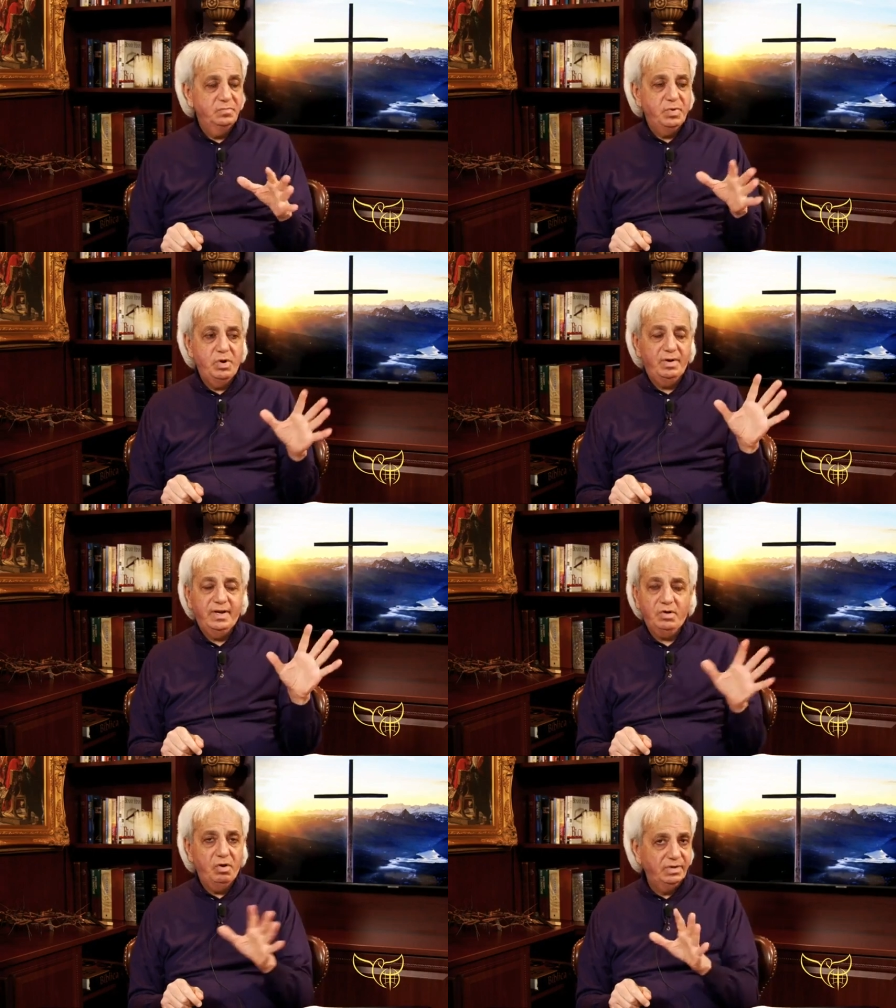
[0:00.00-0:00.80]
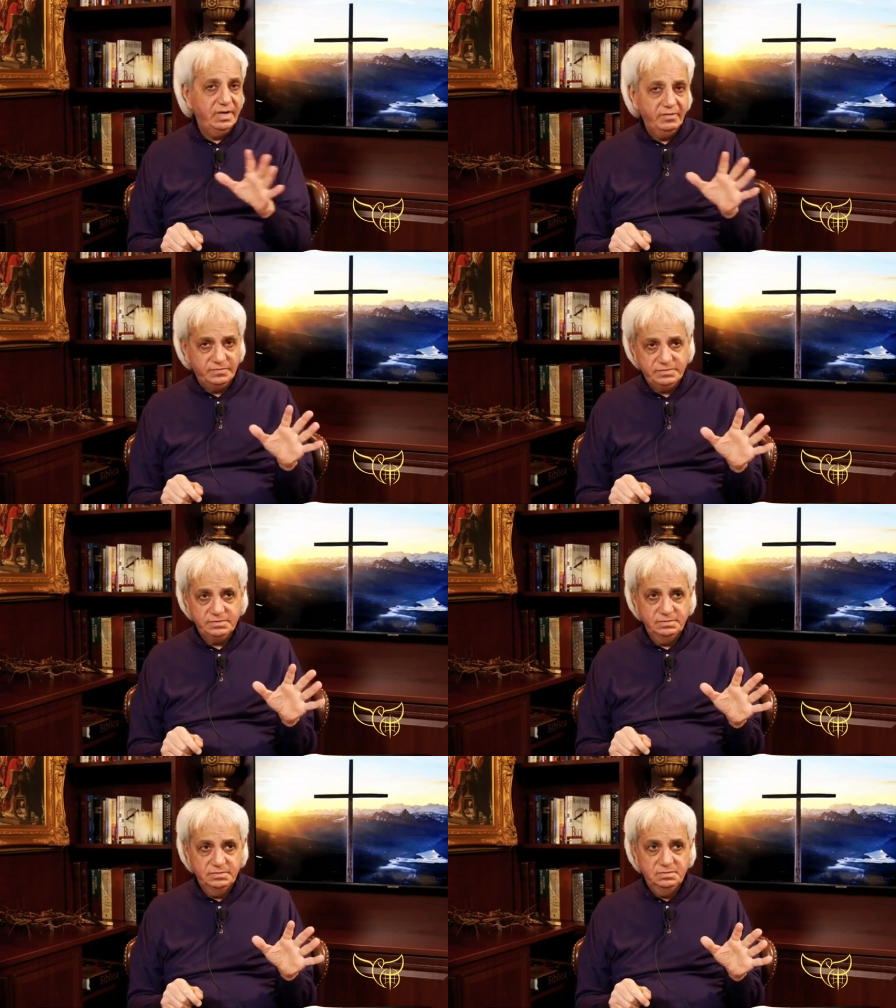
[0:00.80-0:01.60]
Paul had all
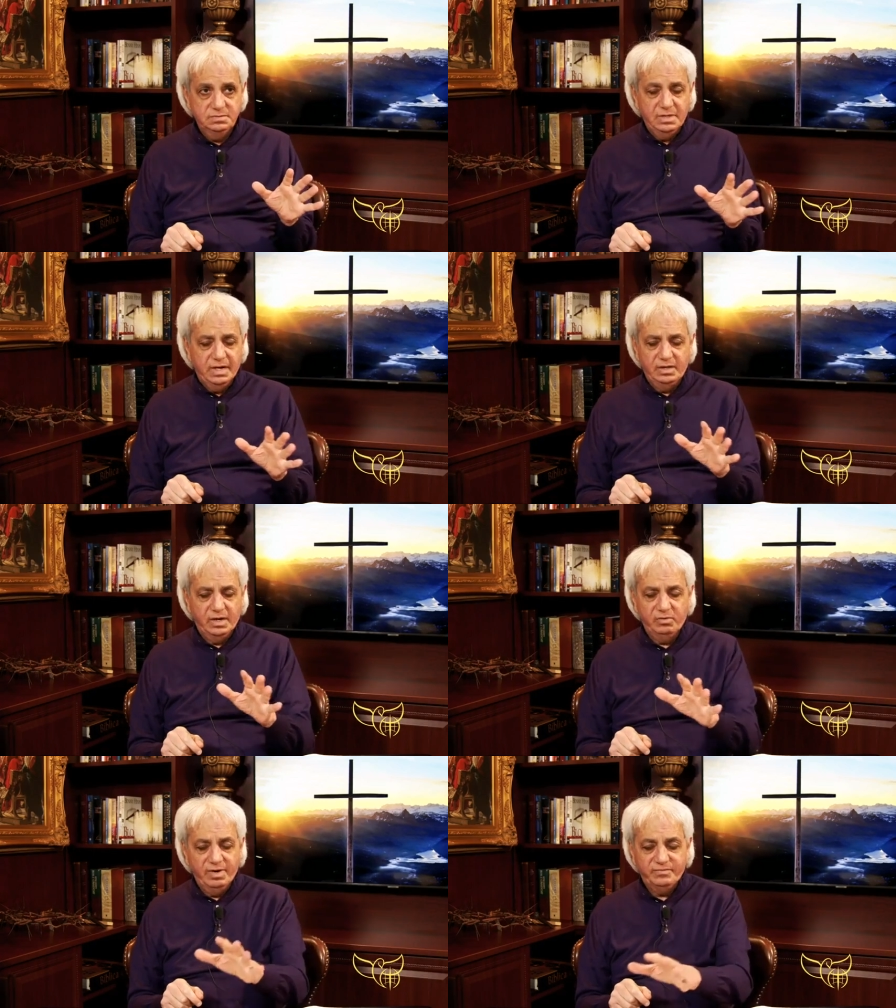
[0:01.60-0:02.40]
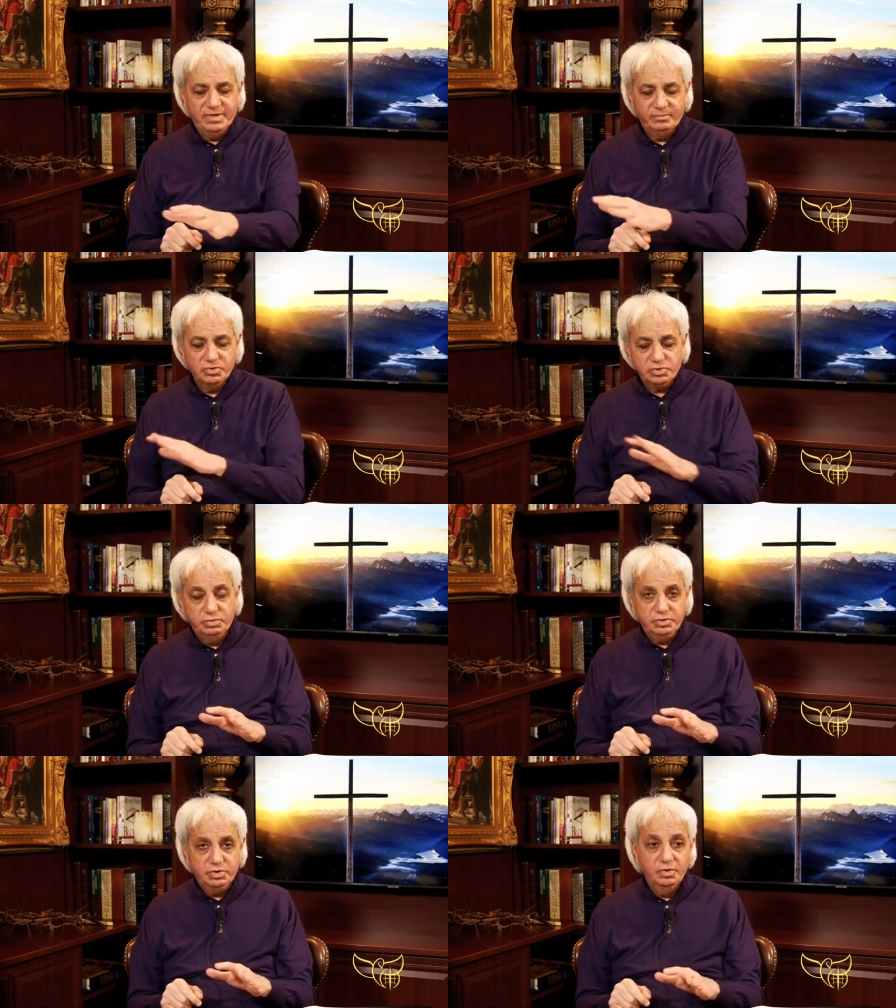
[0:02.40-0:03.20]
gifts. Now, and I don't have time to
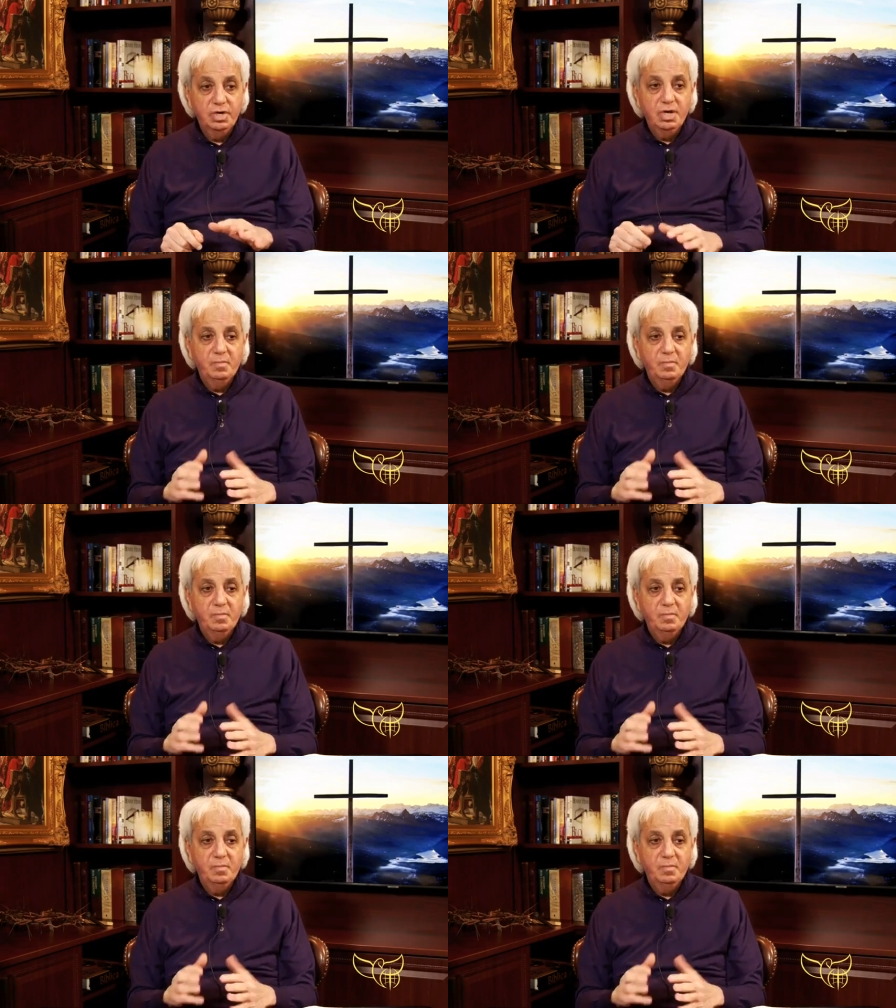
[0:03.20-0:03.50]
show to you,